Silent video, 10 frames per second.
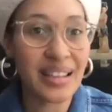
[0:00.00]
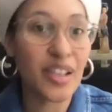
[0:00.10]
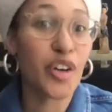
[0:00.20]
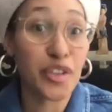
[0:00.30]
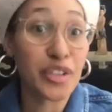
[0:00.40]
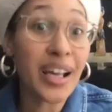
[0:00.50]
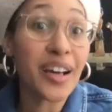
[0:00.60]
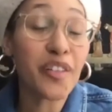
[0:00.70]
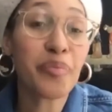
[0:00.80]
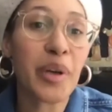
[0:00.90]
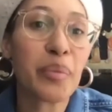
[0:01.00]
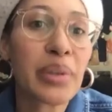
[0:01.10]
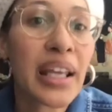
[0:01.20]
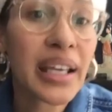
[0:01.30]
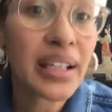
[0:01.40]
herself, but
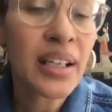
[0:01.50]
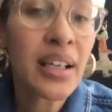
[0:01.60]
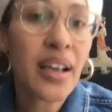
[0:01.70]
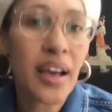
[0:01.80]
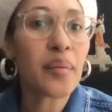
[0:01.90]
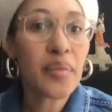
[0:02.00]
played um,